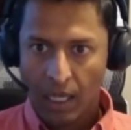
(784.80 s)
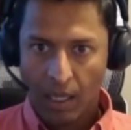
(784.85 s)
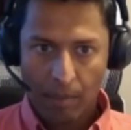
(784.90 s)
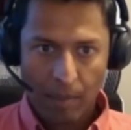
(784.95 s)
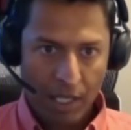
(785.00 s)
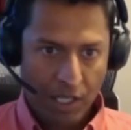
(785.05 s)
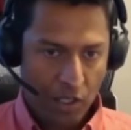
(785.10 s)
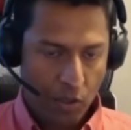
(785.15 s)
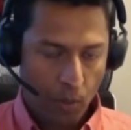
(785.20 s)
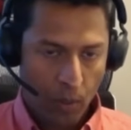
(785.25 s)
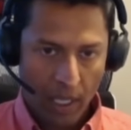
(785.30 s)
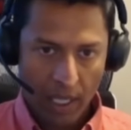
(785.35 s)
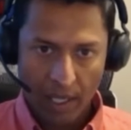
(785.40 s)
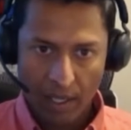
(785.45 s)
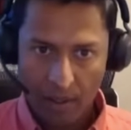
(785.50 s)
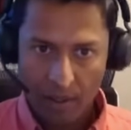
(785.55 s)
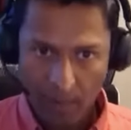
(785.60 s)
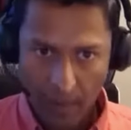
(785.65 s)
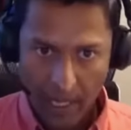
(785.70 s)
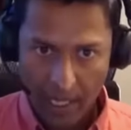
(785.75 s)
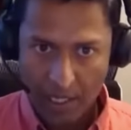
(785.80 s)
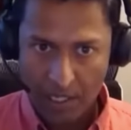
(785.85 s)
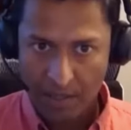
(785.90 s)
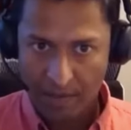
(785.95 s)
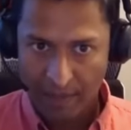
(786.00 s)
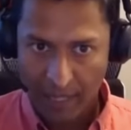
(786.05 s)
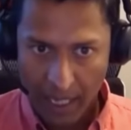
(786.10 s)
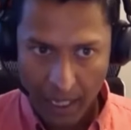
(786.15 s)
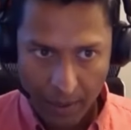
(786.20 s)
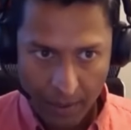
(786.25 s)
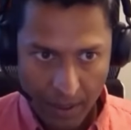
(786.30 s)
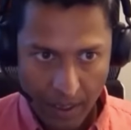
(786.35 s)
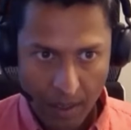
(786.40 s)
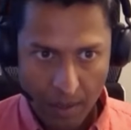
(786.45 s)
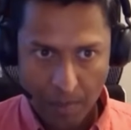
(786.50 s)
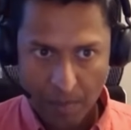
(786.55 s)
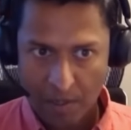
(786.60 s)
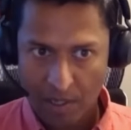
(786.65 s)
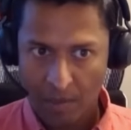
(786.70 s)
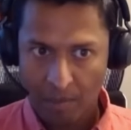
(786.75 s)
a much wider range of
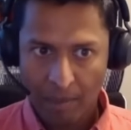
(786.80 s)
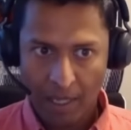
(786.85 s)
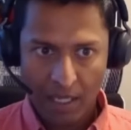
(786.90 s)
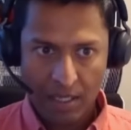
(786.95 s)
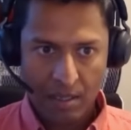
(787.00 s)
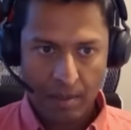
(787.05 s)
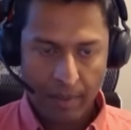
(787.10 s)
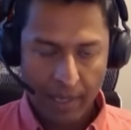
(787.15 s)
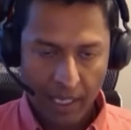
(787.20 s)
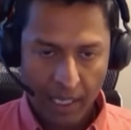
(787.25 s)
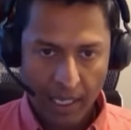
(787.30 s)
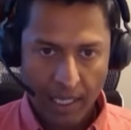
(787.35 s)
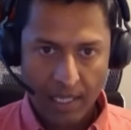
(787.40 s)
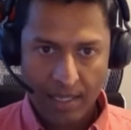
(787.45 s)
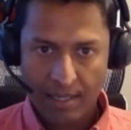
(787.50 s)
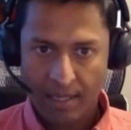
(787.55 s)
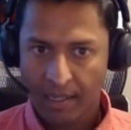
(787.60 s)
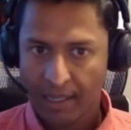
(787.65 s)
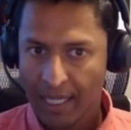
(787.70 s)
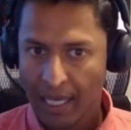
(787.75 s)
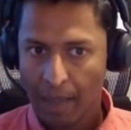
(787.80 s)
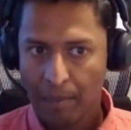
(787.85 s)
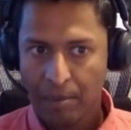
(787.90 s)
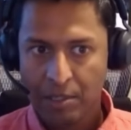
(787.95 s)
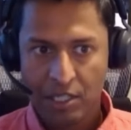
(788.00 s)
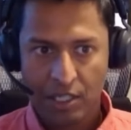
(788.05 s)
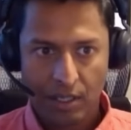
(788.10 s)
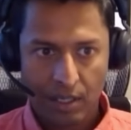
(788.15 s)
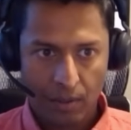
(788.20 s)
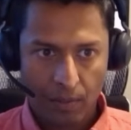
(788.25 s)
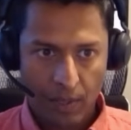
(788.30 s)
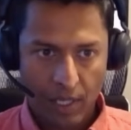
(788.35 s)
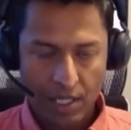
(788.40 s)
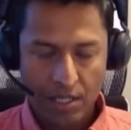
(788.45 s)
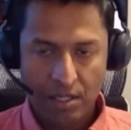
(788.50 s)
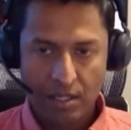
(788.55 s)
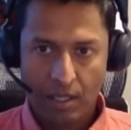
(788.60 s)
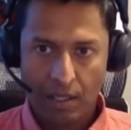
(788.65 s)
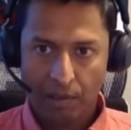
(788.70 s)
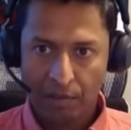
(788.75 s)
outcomes and possibilities and capture the
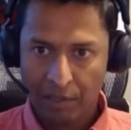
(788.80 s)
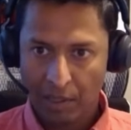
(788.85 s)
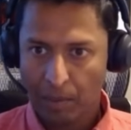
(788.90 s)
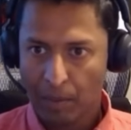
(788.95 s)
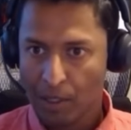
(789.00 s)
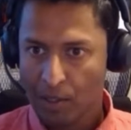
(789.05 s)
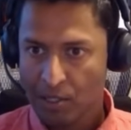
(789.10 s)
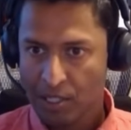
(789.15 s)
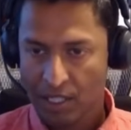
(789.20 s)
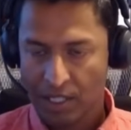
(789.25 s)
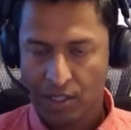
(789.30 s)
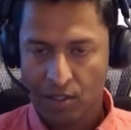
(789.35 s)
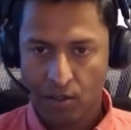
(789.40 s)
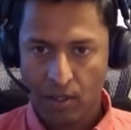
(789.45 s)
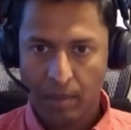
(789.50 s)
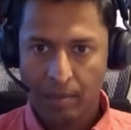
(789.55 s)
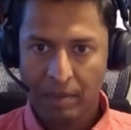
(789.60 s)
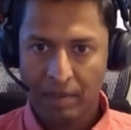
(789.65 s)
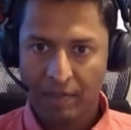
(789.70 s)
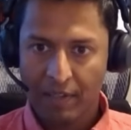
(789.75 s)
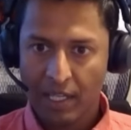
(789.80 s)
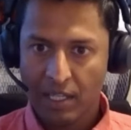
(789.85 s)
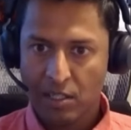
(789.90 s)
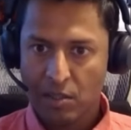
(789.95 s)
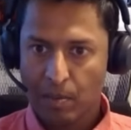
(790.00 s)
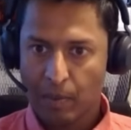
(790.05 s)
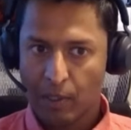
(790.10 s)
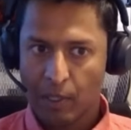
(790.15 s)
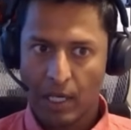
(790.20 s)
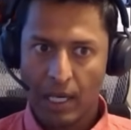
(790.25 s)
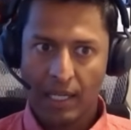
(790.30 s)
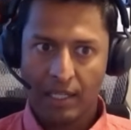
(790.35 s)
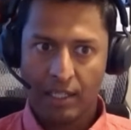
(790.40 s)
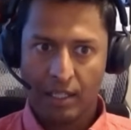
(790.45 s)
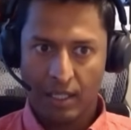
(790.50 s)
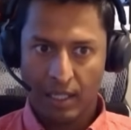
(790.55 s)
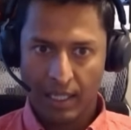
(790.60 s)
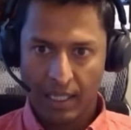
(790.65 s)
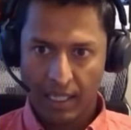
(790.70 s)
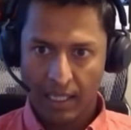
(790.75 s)
risk of the most extreme events more
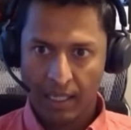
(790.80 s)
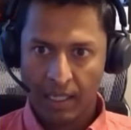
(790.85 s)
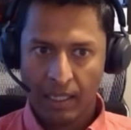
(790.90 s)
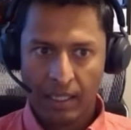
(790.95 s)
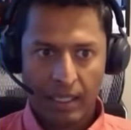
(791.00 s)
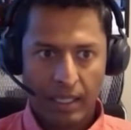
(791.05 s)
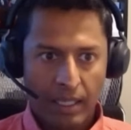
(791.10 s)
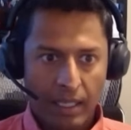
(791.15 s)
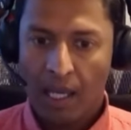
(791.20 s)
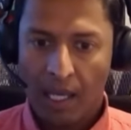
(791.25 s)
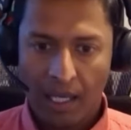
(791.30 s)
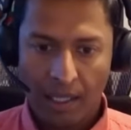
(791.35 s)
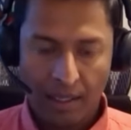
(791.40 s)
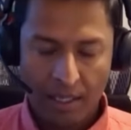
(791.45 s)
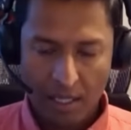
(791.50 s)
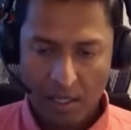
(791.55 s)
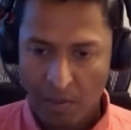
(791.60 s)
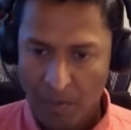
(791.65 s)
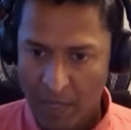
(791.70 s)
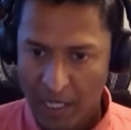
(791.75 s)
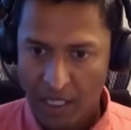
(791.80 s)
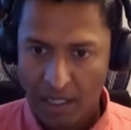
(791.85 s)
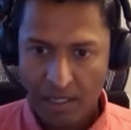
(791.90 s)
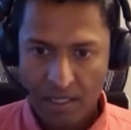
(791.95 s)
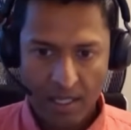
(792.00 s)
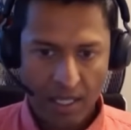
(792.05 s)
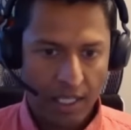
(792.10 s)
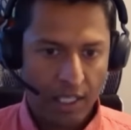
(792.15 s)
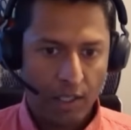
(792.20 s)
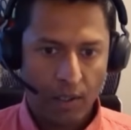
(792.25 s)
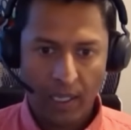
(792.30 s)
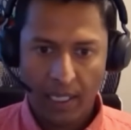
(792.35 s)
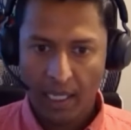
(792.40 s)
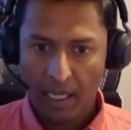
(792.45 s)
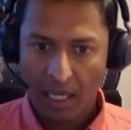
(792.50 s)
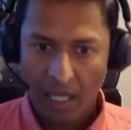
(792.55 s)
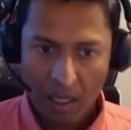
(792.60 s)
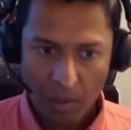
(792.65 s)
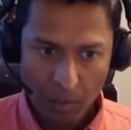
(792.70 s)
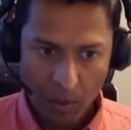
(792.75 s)
accurately. And this means that you can
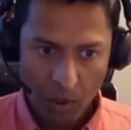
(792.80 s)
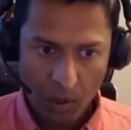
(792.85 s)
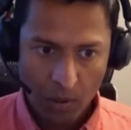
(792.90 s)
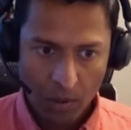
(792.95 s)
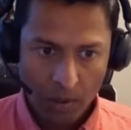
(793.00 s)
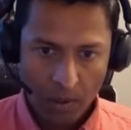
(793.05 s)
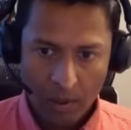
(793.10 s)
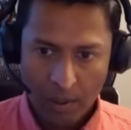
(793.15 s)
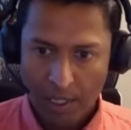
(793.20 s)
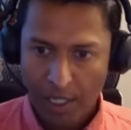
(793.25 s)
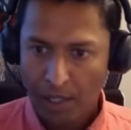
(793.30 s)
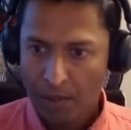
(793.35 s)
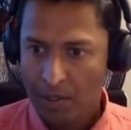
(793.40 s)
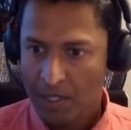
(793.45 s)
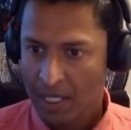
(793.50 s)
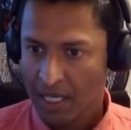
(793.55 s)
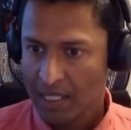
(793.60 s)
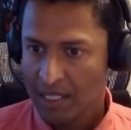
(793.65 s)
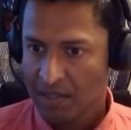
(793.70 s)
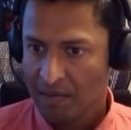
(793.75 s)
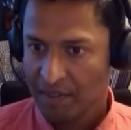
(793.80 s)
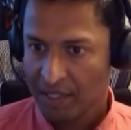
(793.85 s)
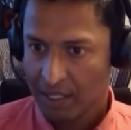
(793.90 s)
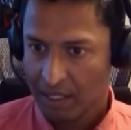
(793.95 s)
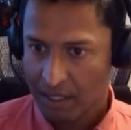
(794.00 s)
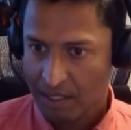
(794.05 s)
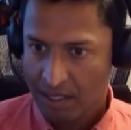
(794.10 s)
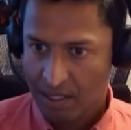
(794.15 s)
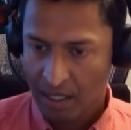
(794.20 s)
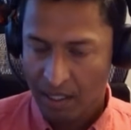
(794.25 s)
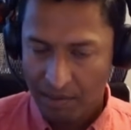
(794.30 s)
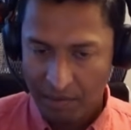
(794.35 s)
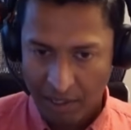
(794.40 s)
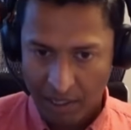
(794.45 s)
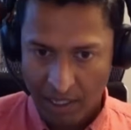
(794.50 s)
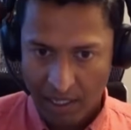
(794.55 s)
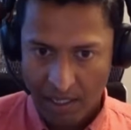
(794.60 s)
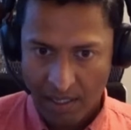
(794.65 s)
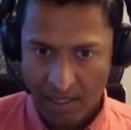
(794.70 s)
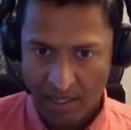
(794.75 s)
enable new scientific
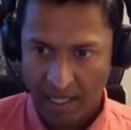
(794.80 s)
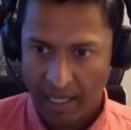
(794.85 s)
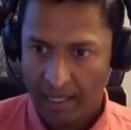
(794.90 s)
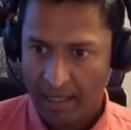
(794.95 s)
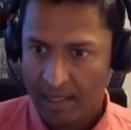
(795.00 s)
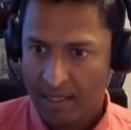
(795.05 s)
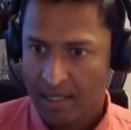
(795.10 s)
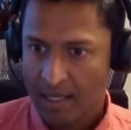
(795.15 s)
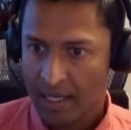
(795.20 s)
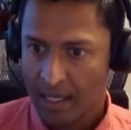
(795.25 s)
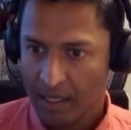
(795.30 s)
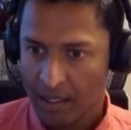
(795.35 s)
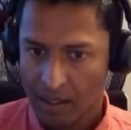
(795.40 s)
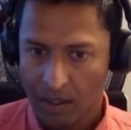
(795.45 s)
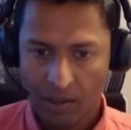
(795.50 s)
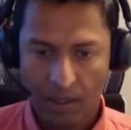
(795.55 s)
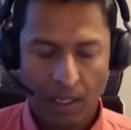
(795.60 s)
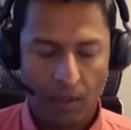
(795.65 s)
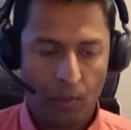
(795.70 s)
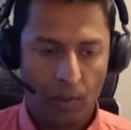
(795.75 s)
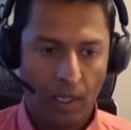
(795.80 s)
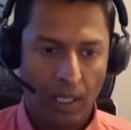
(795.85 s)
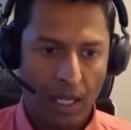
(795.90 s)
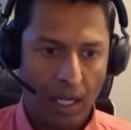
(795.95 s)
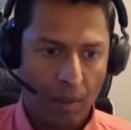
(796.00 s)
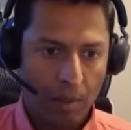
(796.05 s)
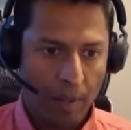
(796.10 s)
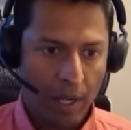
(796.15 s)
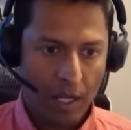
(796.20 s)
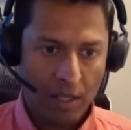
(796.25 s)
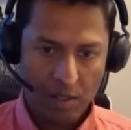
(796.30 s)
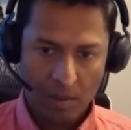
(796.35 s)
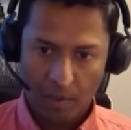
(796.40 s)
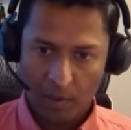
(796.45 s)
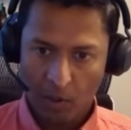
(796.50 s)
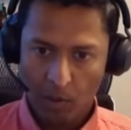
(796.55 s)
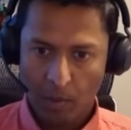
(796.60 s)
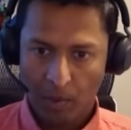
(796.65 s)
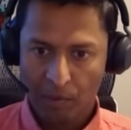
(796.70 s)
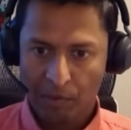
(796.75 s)
discoveries at scale that were not
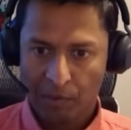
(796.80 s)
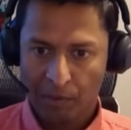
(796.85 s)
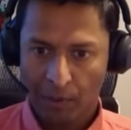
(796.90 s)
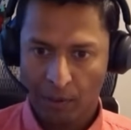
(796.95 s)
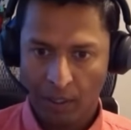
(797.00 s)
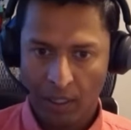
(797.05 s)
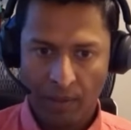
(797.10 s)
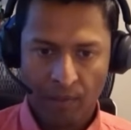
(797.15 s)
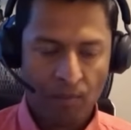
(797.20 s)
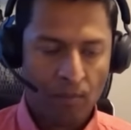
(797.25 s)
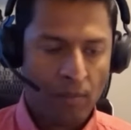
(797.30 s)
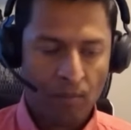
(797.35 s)
possible before.